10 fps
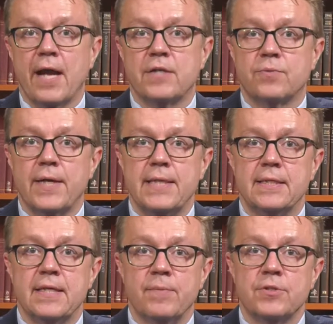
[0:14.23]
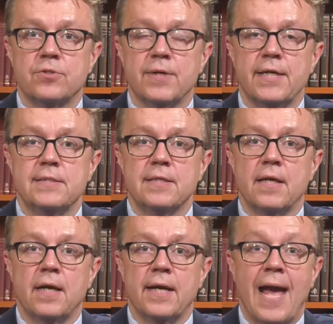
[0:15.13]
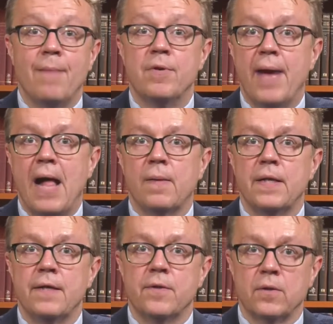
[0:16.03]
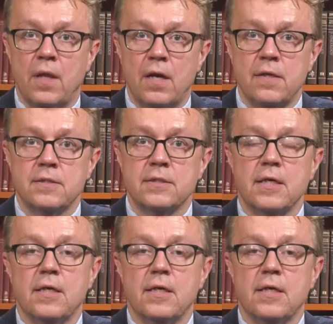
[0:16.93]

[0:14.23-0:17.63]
X-ray that demonstrates uh, an abnormality in their lungs,